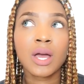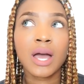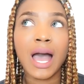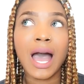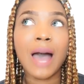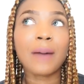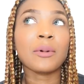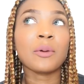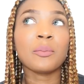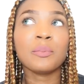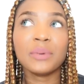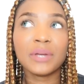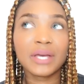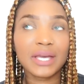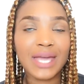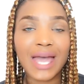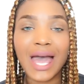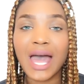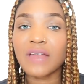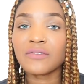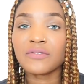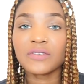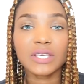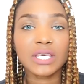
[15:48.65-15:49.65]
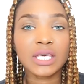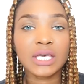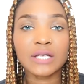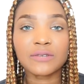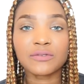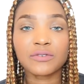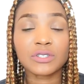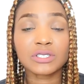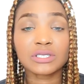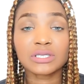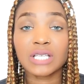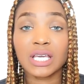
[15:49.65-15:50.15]
I'm a big
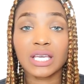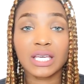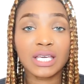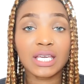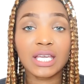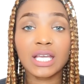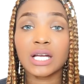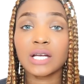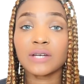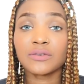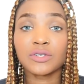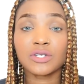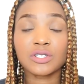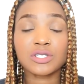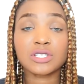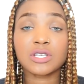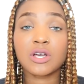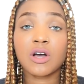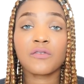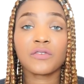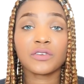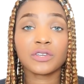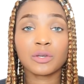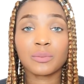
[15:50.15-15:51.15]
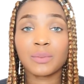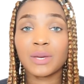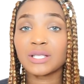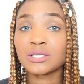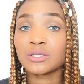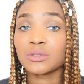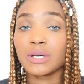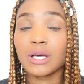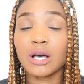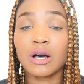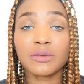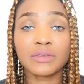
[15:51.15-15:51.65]
advocate for taking care of yourself and your
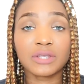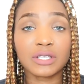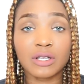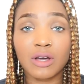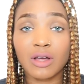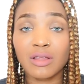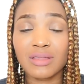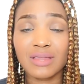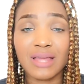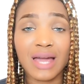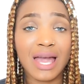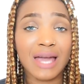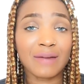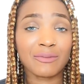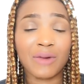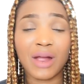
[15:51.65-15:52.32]
mental health and all of that.